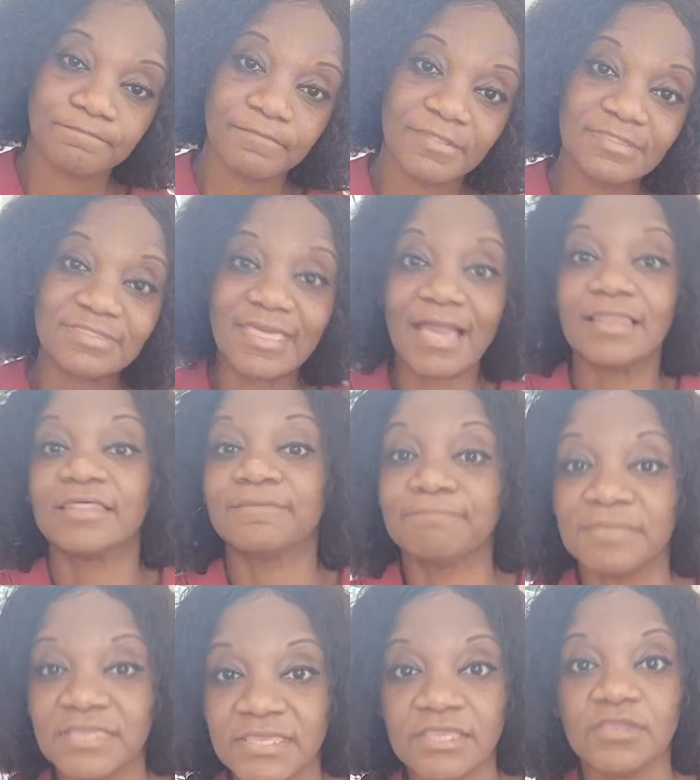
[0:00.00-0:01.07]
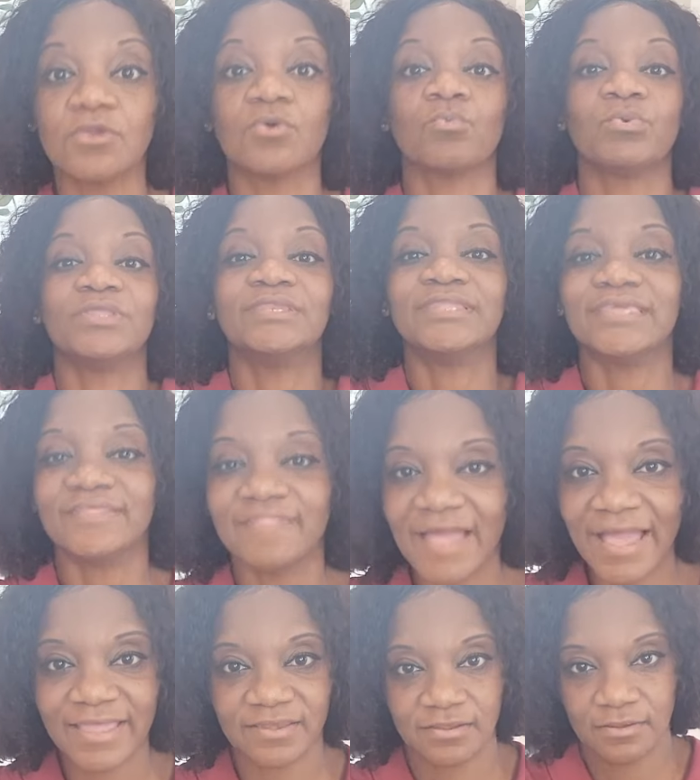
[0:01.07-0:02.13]
telling me we need
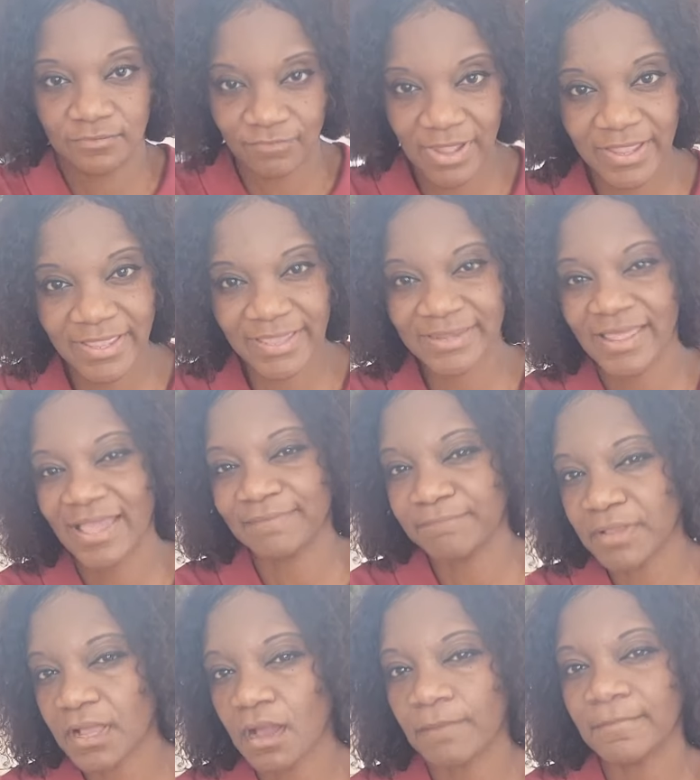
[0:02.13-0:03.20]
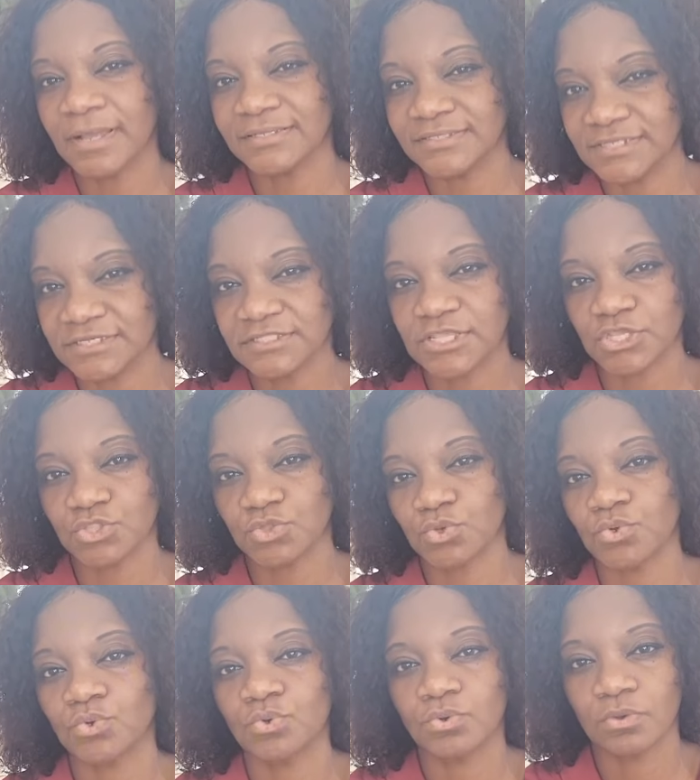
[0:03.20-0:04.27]
that, right? It had become addicted
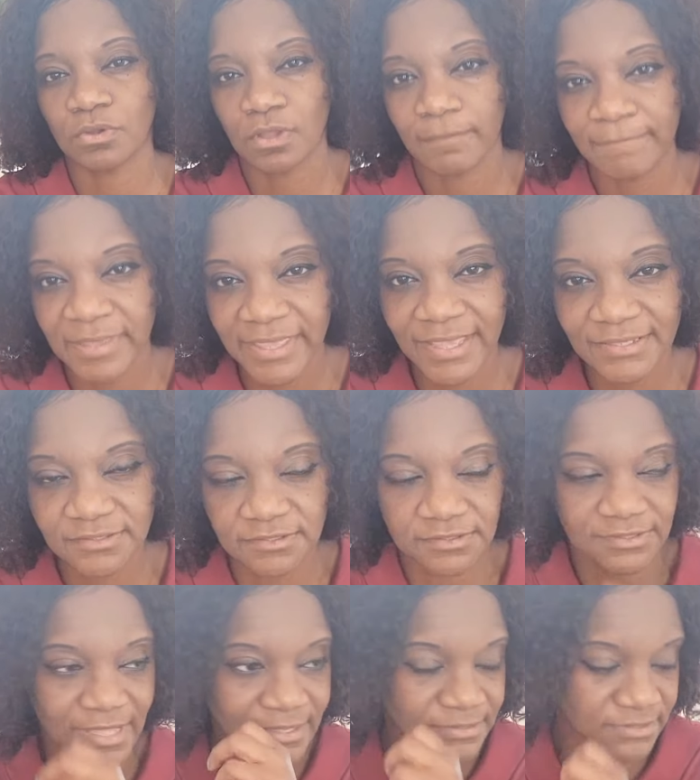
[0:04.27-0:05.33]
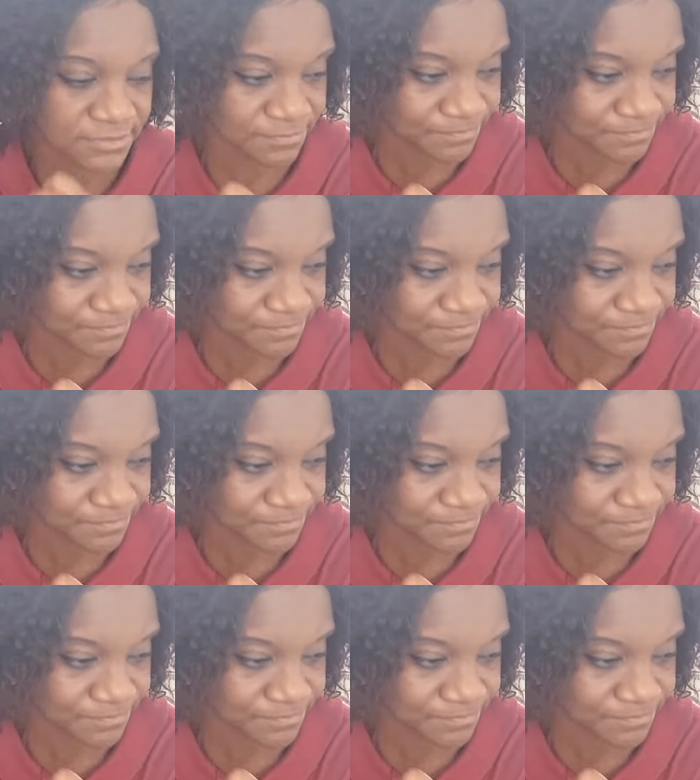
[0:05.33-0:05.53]
to me exercising.